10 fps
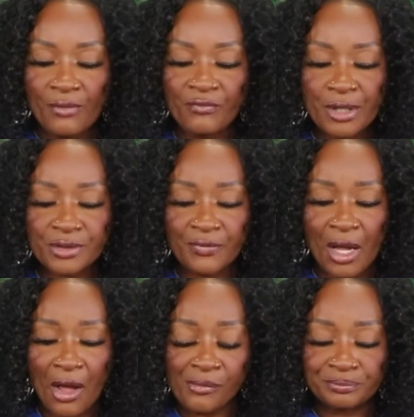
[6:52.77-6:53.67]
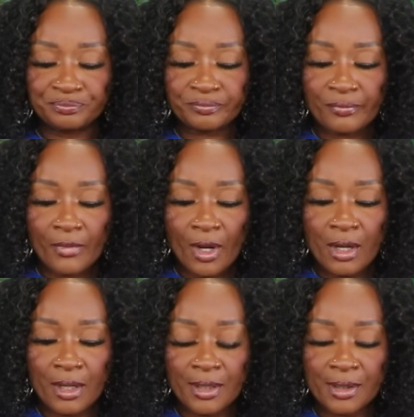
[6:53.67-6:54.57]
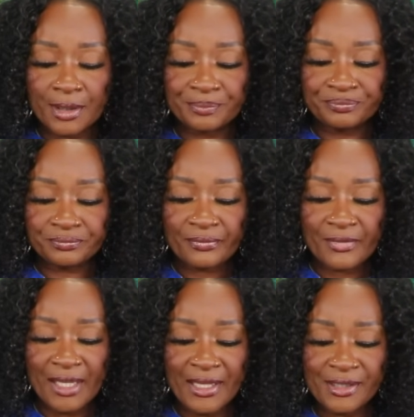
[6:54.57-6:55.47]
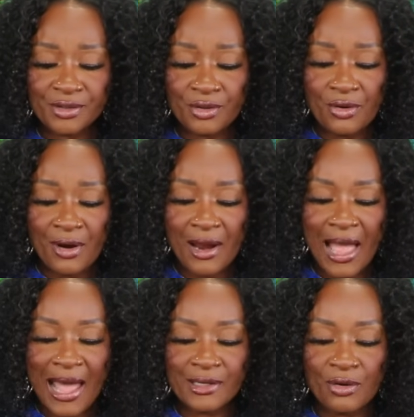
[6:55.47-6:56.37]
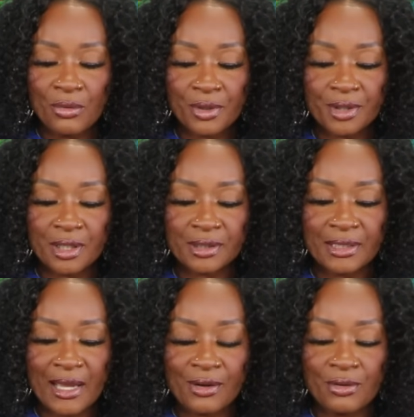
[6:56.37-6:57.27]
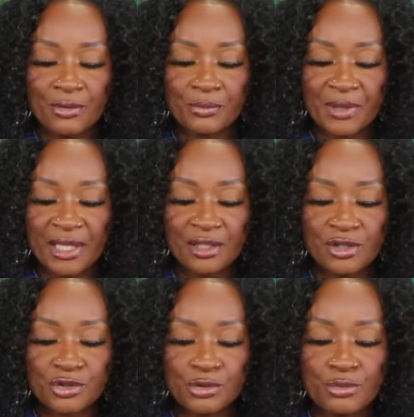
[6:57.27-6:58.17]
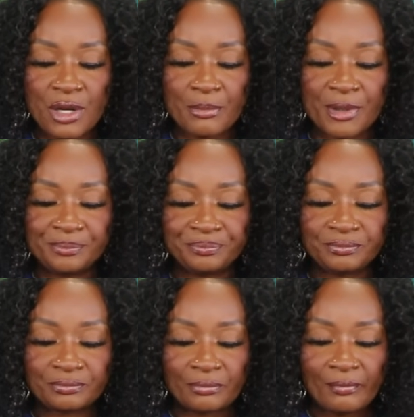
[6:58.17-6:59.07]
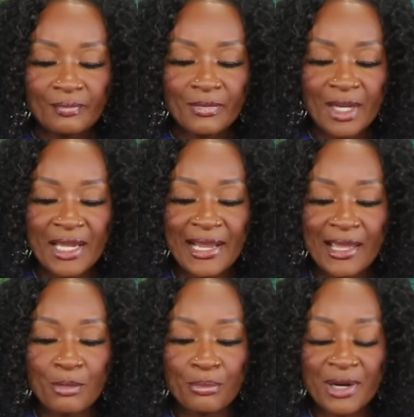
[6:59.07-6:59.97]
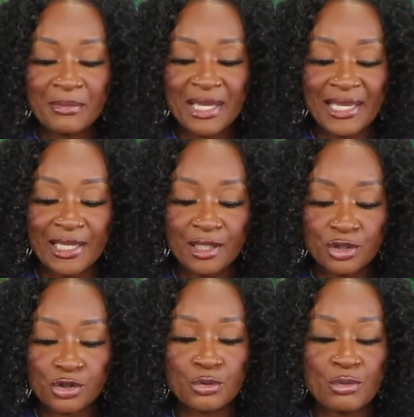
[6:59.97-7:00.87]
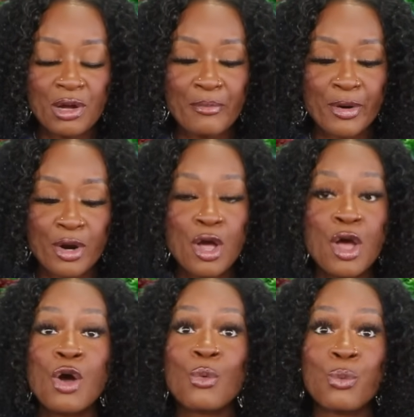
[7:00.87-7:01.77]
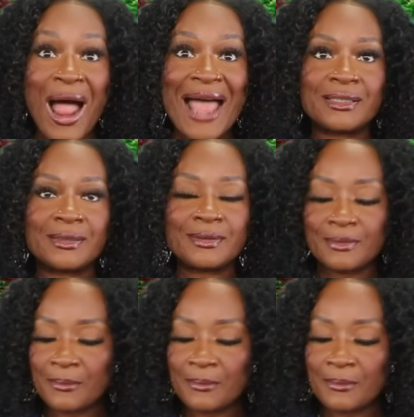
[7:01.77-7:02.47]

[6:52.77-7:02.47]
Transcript: First of all, Uh, Instacart, I done ordered a daggone English cucumber, and they gonna bring me an English cucumber rotten.